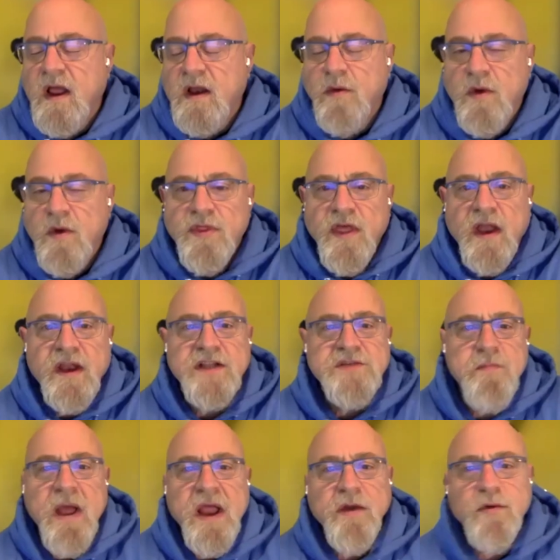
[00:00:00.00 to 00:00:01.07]
I agree with that. Is
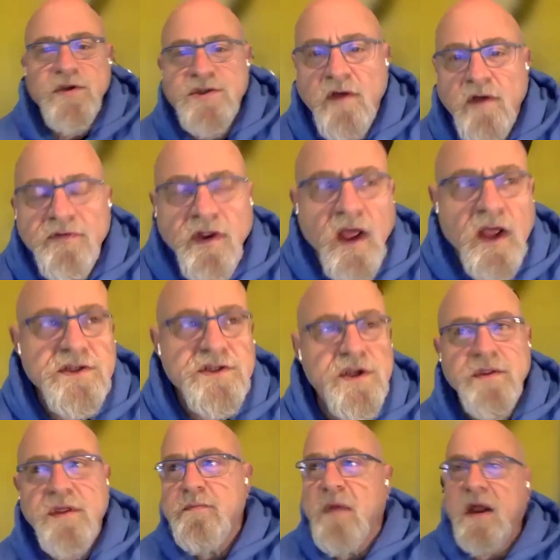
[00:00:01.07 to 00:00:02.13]
Microsoft, guys, do
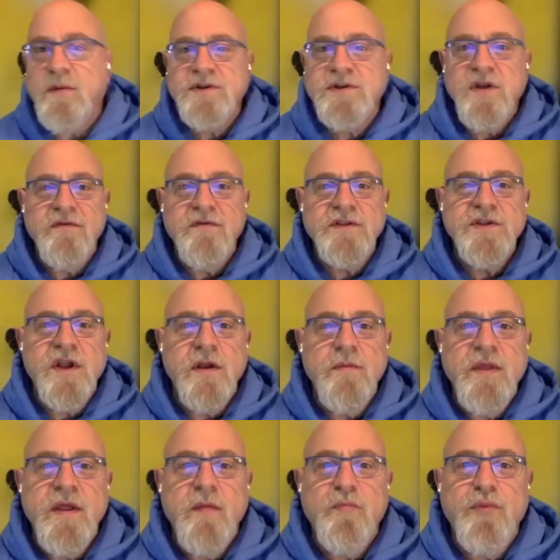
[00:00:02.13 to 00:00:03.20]
you think Microsoft is going to
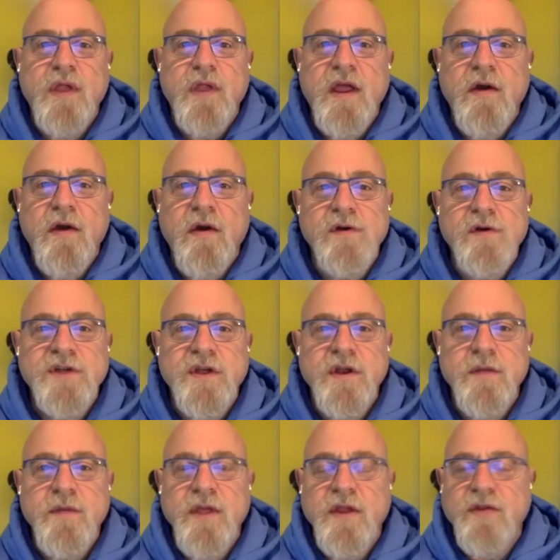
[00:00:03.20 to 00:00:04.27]
be a player or is it going
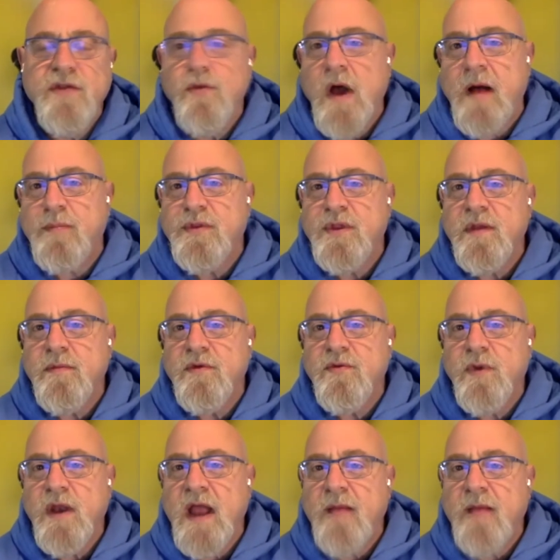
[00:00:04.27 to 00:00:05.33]
to be a duopoly
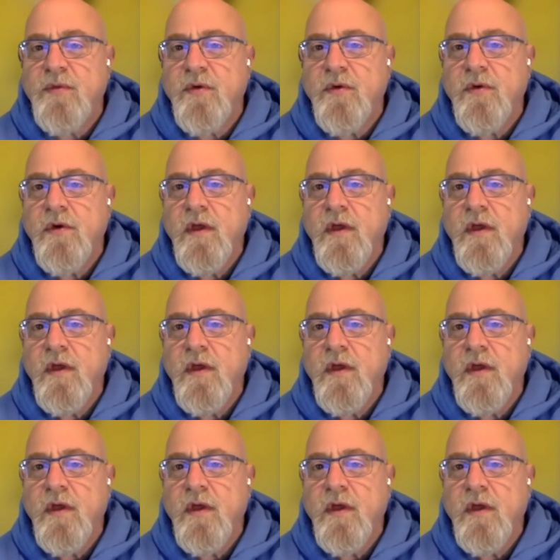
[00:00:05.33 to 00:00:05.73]
between Apple